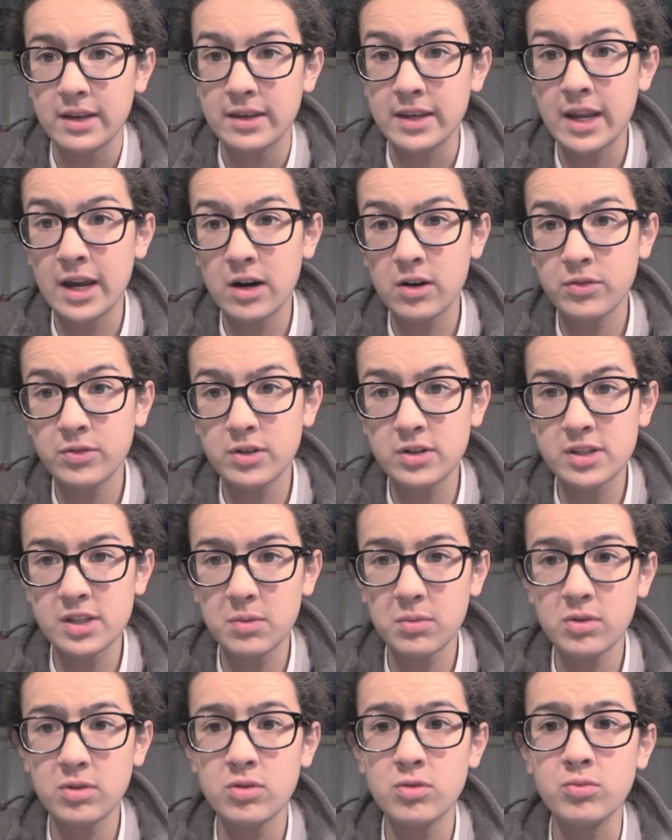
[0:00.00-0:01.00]
Now, if you're
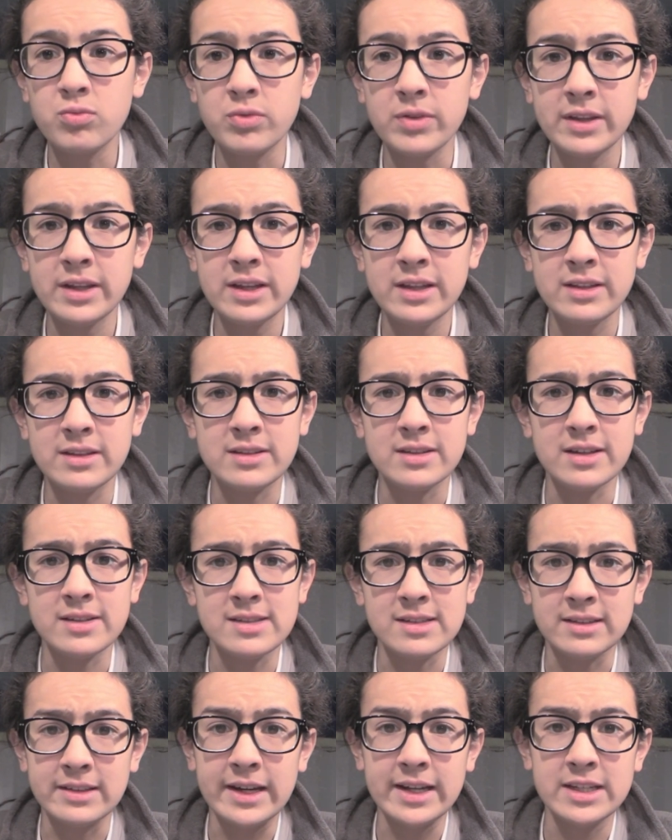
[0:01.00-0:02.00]
someone who really
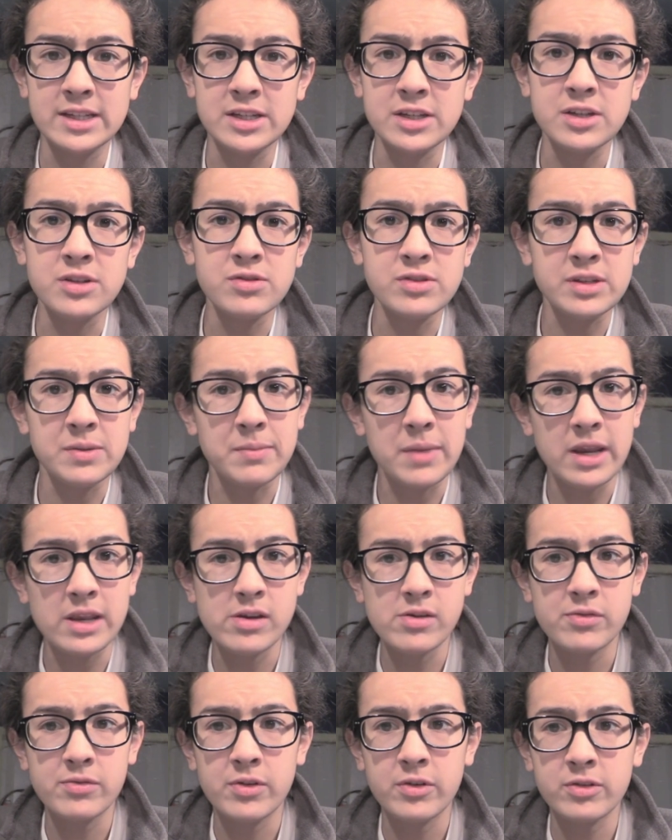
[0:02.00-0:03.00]
doesn't like to use a
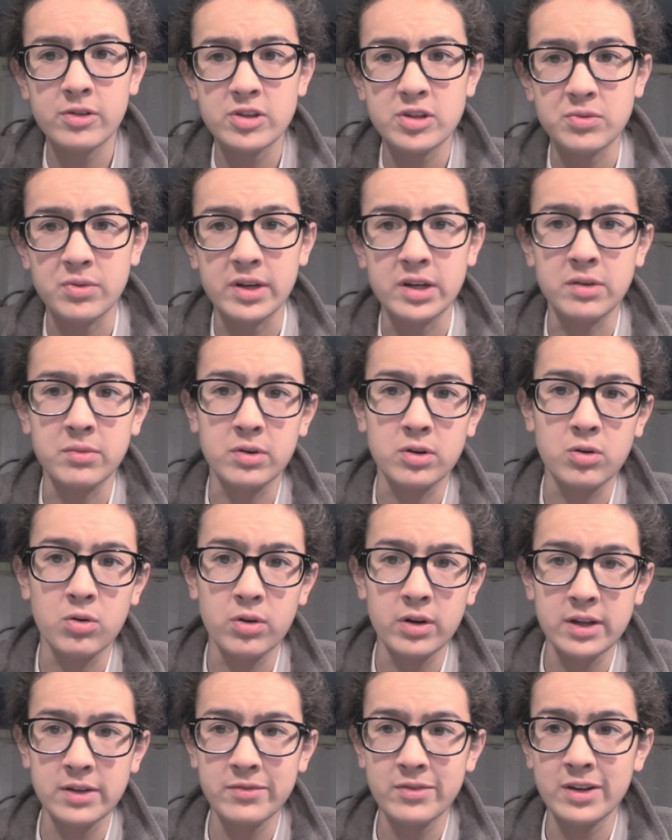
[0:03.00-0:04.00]
manual focus while you're
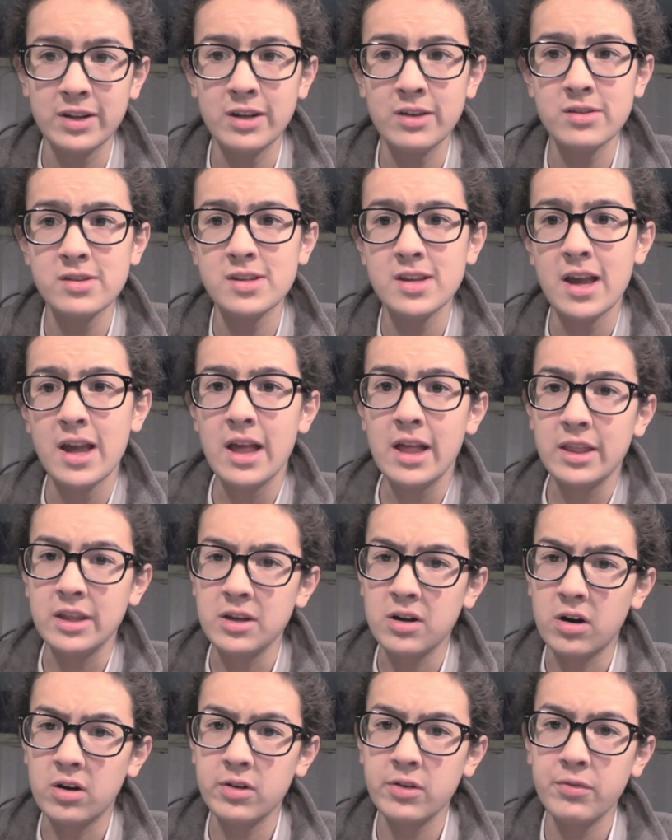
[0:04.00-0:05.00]
recording videos,
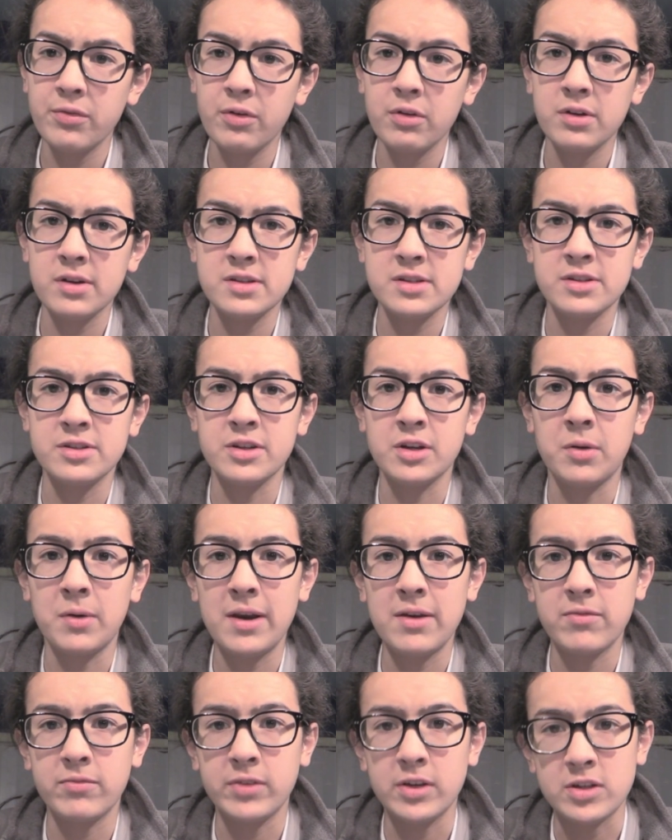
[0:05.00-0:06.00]
the autofocus is a
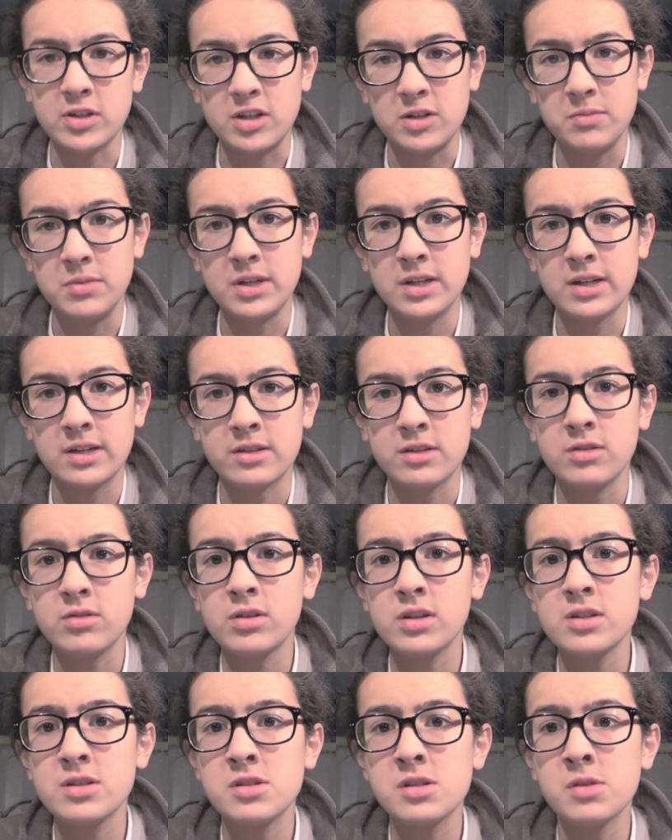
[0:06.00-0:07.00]
great feature because you
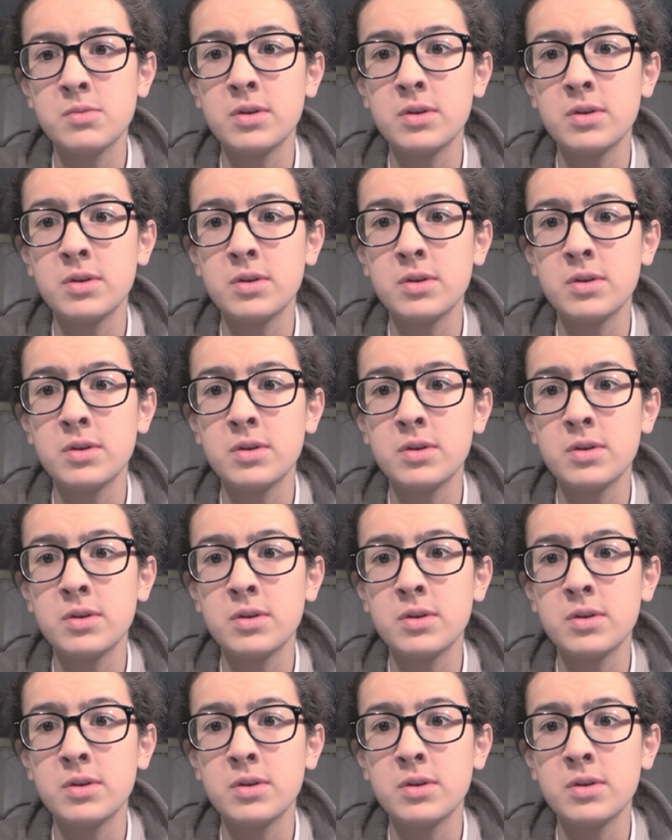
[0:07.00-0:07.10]
can zoom